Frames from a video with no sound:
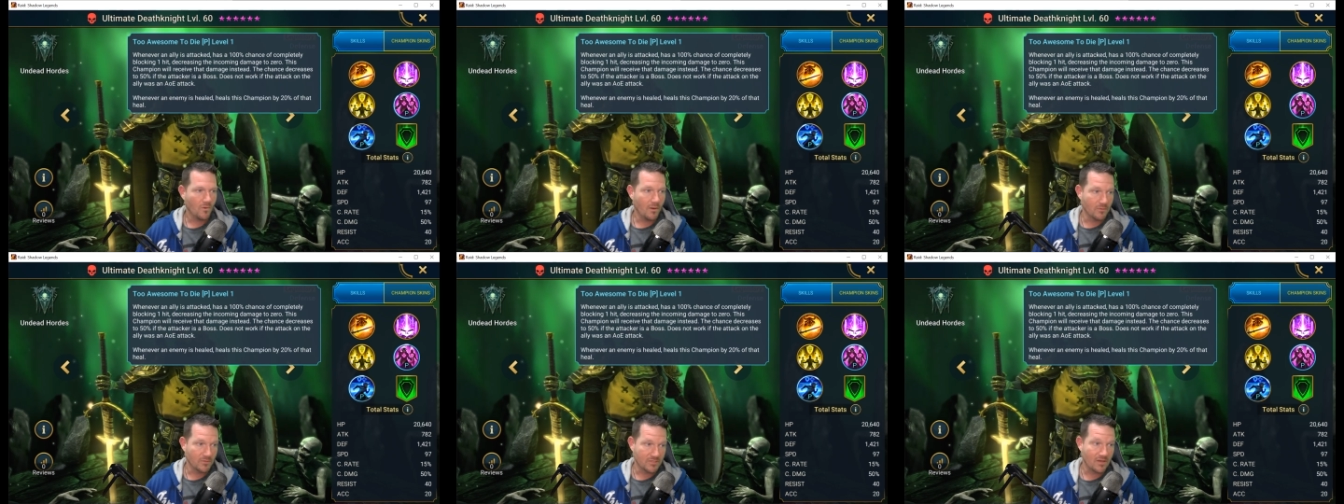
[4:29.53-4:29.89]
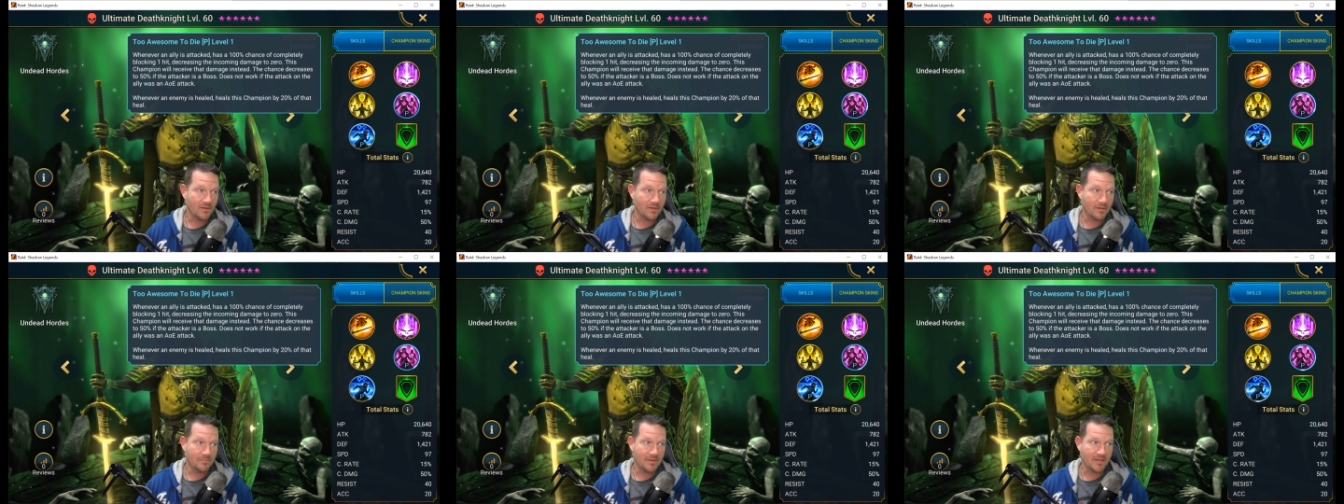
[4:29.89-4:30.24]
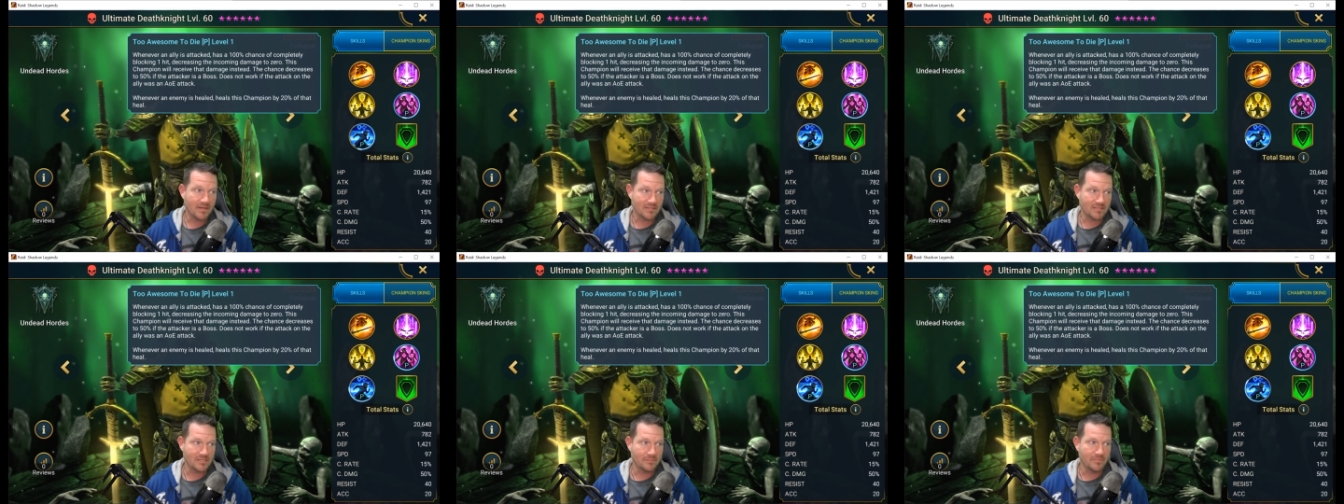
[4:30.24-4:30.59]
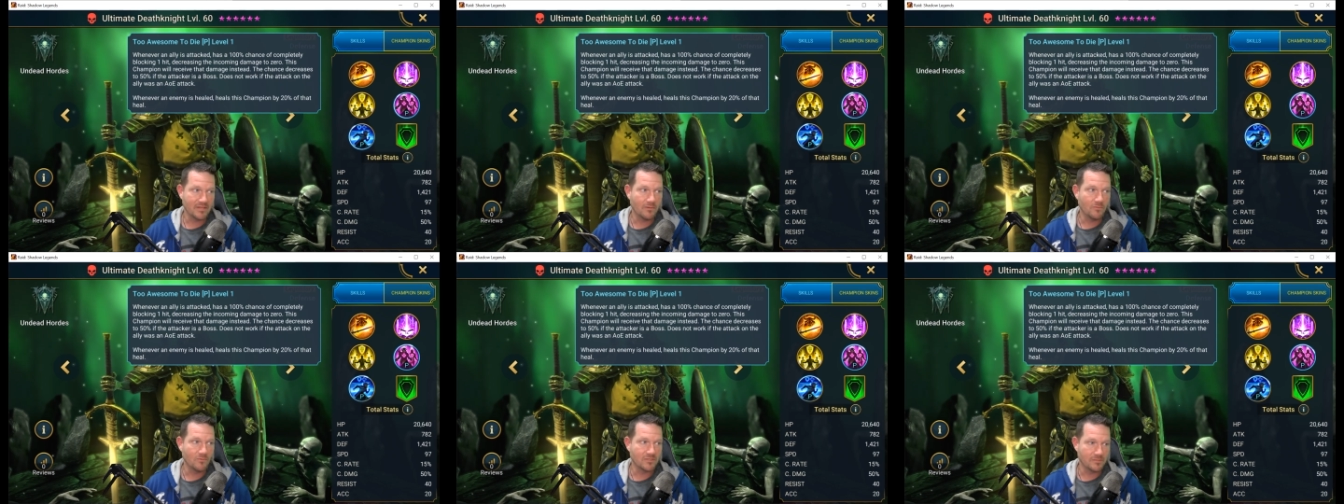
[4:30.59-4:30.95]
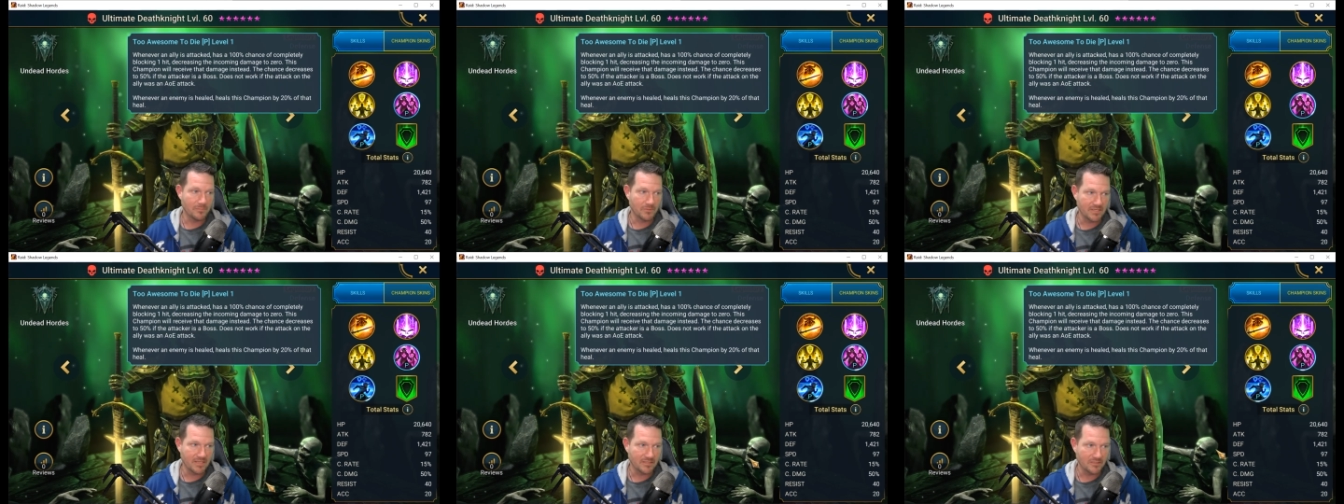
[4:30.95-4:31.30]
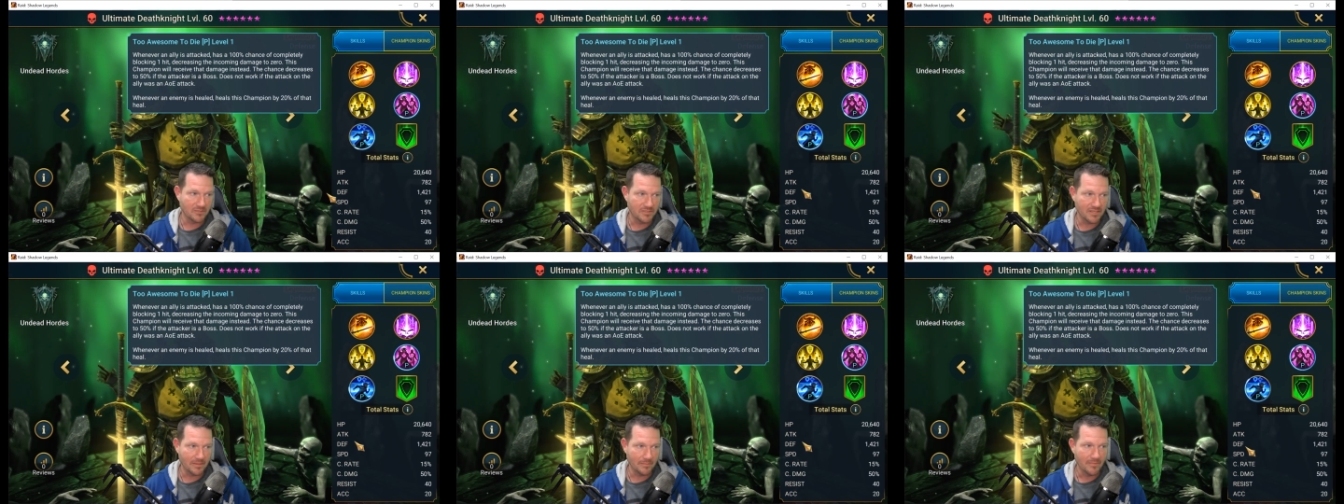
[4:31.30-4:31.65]
while we're talking about it, somebody that wants to
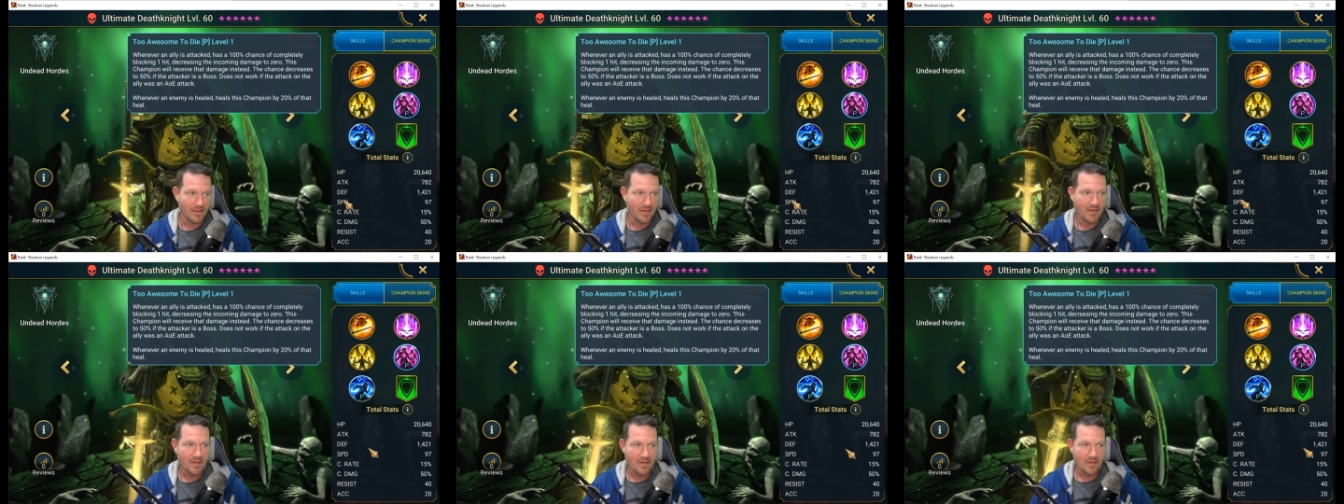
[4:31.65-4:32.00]
protect your team